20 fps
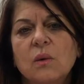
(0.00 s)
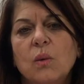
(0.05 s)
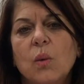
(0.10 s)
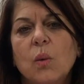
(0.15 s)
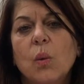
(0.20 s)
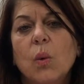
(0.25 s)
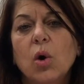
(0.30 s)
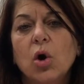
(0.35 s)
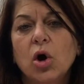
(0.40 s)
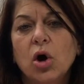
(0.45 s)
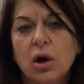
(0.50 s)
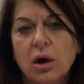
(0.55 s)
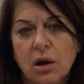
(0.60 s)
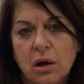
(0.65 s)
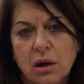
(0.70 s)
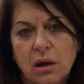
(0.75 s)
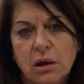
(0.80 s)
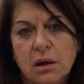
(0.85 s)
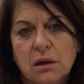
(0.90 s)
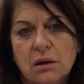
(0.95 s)

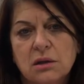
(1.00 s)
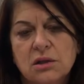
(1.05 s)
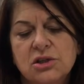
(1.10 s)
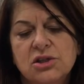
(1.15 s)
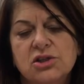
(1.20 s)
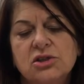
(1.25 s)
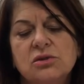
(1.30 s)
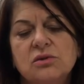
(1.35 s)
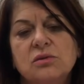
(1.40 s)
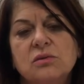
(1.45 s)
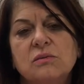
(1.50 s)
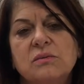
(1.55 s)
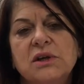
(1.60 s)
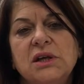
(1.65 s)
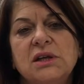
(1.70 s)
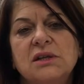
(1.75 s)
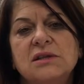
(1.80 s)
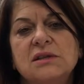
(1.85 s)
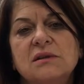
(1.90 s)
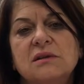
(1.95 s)
work to
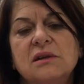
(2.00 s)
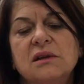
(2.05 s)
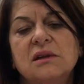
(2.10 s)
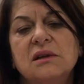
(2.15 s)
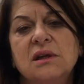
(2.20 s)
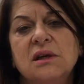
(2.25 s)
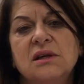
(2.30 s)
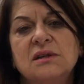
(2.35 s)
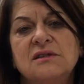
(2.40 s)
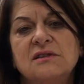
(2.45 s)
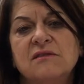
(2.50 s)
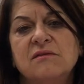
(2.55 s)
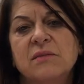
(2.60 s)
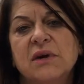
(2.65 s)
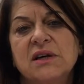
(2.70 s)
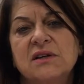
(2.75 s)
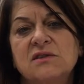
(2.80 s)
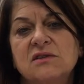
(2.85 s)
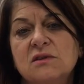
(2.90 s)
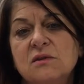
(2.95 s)
meet the needs of
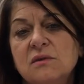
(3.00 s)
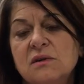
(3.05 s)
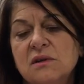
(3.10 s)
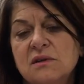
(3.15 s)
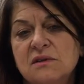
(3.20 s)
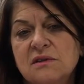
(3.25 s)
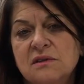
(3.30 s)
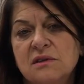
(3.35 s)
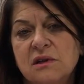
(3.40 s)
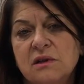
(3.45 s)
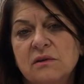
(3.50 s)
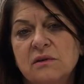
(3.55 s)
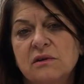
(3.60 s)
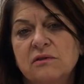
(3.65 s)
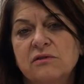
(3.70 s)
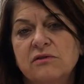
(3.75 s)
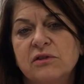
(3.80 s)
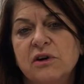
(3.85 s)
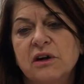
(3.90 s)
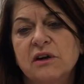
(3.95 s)
my students that are
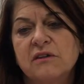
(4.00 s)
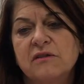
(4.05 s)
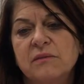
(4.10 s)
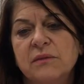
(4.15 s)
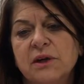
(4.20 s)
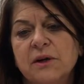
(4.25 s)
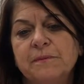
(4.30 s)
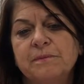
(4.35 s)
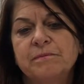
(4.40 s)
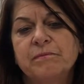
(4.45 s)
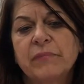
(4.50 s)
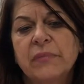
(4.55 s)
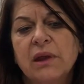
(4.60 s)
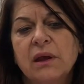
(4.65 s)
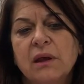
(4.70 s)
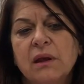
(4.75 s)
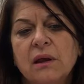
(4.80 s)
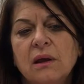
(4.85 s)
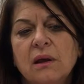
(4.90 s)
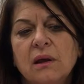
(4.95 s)
in front of me?
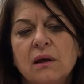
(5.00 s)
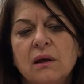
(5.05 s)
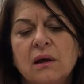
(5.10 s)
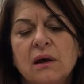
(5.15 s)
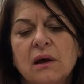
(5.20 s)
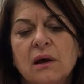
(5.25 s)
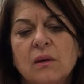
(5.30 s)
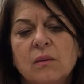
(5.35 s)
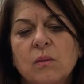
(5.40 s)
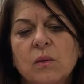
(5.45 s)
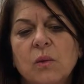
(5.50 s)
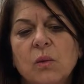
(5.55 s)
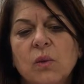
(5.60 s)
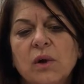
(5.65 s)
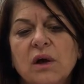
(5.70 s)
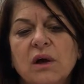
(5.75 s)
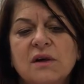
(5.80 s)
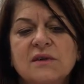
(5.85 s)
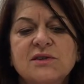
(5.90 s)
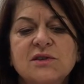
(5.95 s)

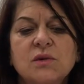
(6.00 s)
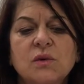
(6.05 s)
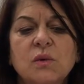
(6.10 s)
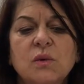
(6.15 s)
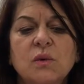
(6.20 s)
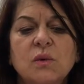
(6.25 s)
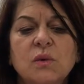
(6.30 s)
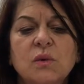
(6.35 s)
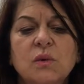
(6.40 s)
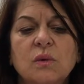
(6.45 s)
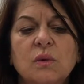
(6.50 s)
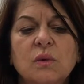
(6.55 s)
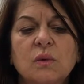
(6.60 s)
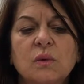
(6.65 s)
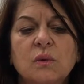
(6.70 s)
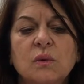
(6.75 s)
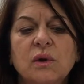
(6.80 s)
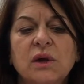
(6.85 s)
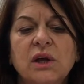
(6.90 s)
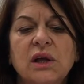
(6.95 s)
We
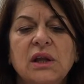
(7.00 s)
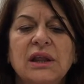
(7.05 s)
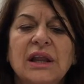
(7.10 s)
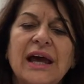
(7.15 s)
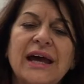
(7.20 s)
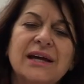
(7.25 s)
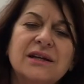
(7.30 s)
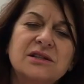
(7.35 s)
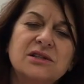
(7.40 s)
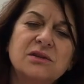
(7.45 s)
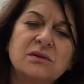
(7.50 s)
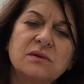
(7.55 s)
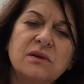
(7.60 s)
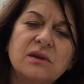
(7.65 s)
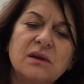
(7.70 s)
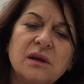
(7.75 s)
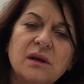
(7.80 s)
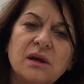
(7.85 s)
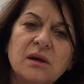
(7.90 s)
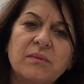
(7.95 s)
like to
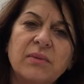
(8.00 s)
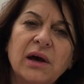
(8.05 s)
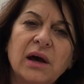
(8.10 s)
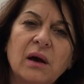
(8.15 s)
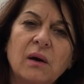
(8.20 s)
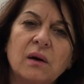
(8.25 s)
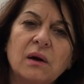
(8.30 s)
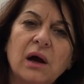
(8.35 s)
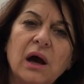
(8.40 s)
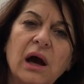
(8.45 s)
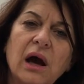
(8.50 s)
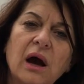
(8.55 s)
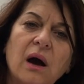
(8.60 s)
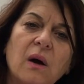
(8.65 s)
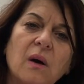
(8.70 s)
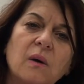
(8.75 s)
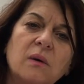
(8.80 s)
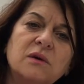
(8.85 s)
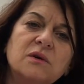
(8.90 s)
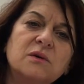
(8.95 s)
think about
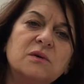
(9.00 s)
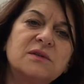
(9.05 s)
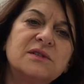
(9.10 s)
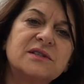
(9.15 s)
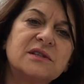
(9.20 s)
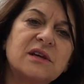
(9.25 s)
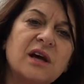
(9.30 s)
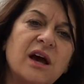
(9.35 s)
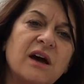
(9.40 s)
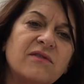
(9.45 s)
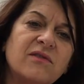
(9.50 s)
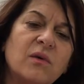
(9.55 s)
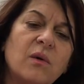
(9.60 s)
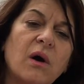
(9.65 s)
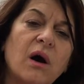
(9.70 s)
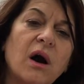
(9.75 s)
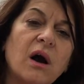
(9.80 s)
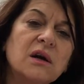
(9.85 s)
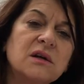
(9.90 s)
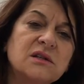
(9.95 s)
how do staff who
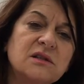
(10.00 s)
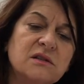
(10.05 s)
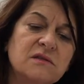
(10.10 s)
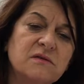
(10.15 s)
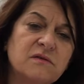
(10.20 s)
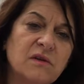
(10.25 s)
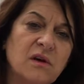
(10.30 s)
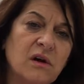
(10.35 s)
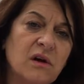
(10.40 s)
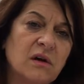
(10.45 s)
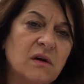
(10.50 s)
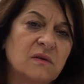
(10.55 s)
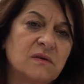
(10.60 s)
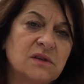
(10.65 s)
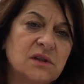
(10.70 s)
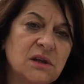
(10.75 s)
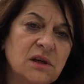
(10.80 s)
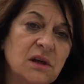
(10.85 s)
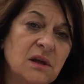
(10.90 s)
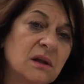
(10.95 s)
aren't
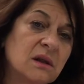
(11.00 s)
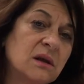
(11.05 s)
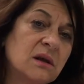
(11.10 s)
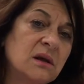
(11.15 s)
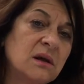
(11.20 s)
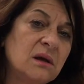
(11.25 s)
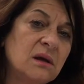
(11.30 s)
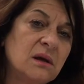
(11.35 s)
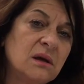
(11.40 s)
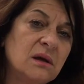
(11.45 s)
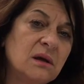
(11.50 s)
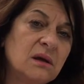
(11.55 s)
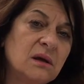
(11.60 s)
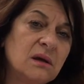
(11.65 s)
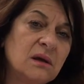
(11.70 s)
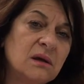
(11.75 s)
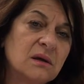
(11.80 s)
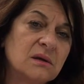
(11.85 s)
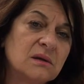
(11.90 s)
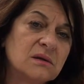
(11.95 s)
involved in the
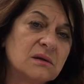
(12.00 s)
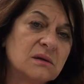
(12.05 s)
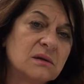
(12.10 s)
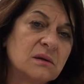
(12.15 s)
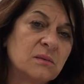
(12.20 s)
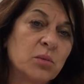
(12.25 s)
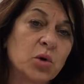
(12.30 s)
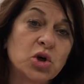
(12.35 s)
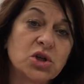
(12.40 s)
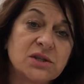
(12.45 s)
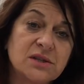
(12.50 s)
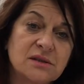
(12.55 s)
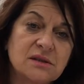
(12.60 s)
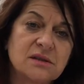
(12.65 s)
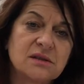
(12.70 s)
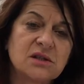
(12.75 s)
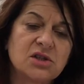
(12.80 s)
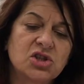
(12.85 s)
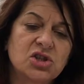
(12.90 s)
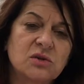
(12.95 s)
emergent
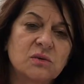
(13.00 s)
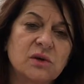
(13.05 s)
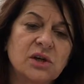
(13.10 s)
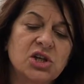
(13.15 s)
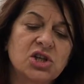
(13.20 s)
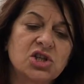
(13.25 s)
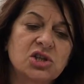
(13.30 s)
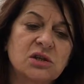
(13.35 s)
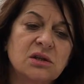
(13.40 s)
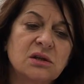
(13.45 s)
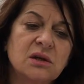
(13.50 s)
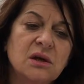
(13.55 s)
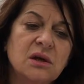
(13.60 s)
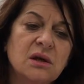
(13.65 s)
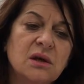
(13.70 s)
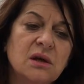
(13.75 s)
situation,